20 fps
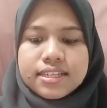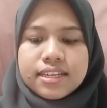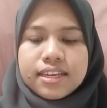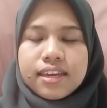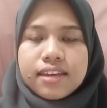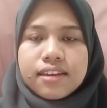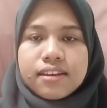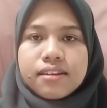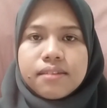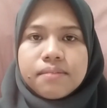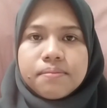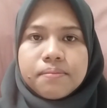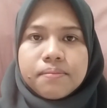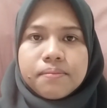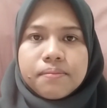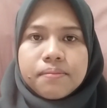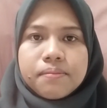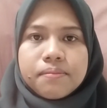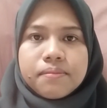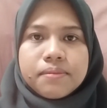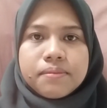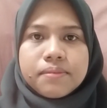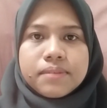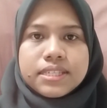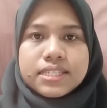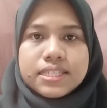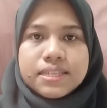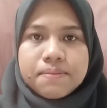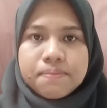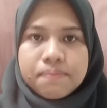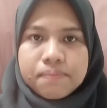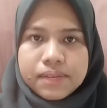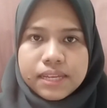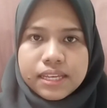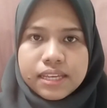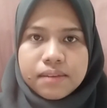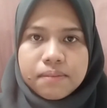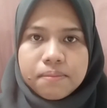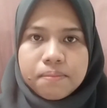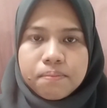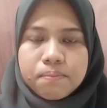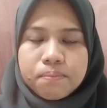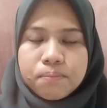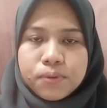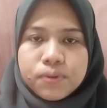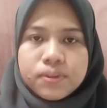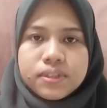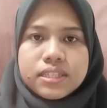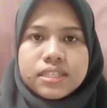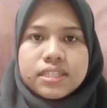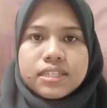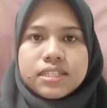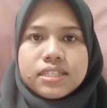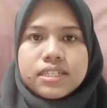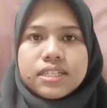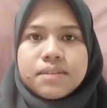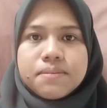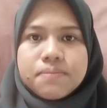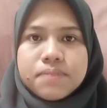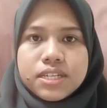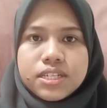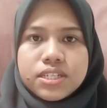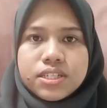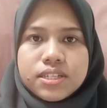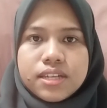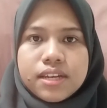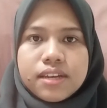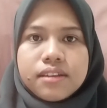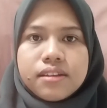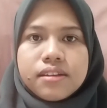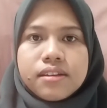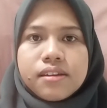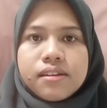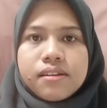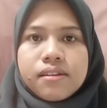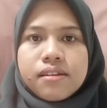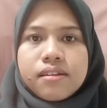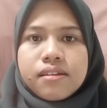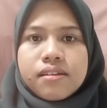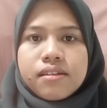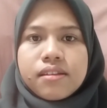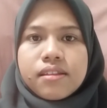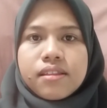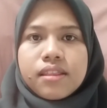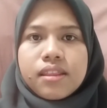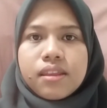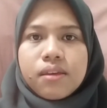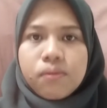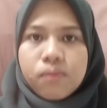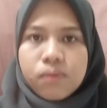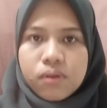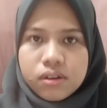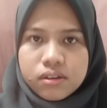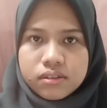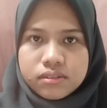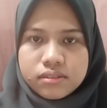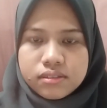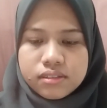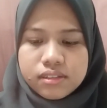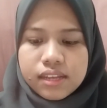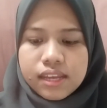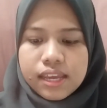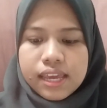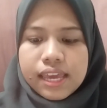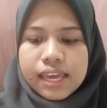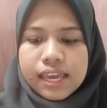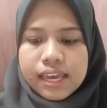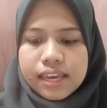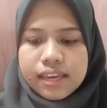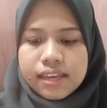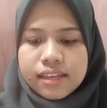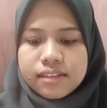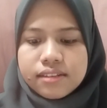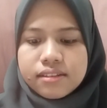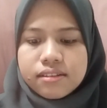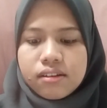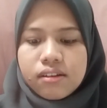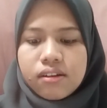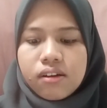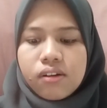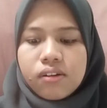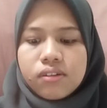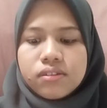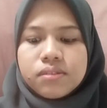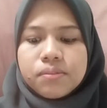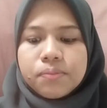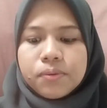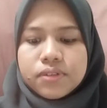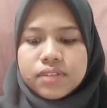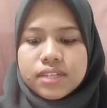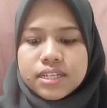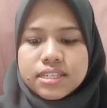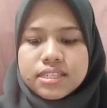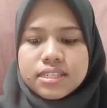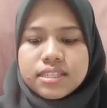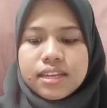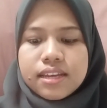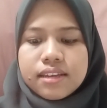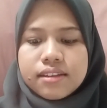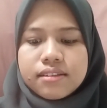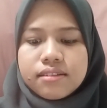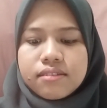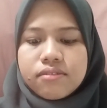they can simply put the image that they want and all the products that